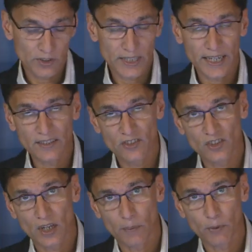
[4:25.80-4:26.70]
case,
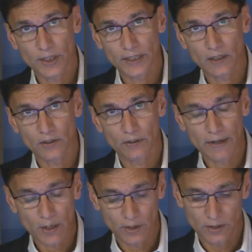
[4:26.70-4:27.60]
uh, putting it
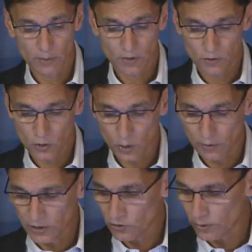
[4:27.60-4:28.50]
underground in terms of
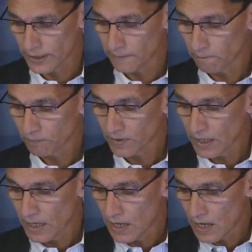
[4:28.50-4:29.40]
storage. Right?
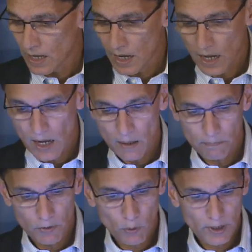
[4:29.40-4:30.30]
Uh,
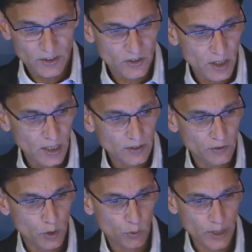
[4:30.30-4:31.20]
before I start, I'll just
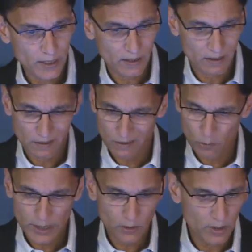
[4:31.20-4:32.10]
do a quick,
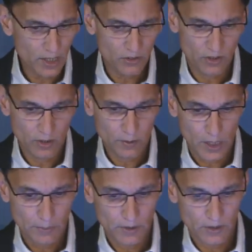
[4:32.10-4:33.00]
quick introduction of
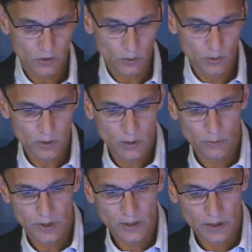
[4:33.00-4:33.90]
MN Dastur.
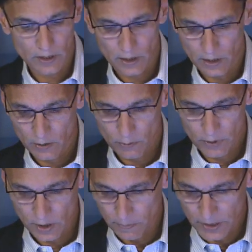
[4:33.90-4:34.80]
We are, we
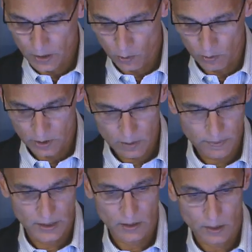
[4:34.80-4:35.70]
are a pretty old
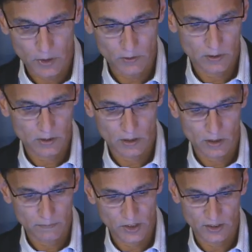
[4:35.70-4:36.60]
company, about uh,
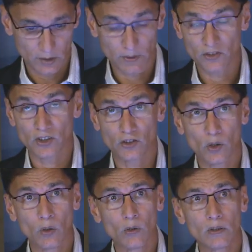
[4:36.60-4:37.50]
60 plus years
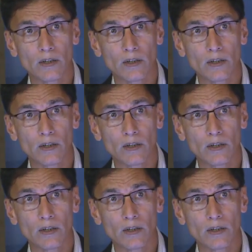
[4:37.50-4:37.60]
old,